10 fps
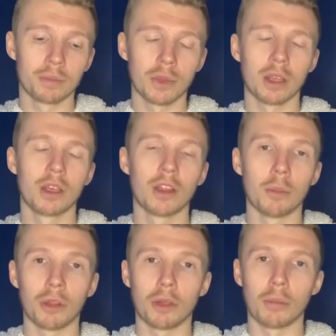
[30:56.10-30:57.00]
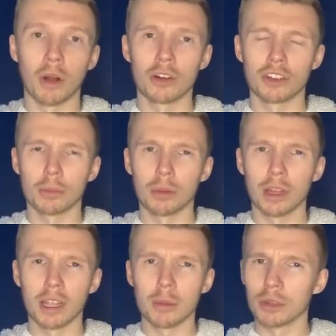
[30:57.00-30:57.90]
in the month of March. They're
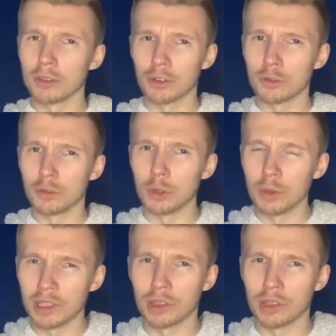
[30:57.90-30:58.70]
playing, I believe, in a few weeks,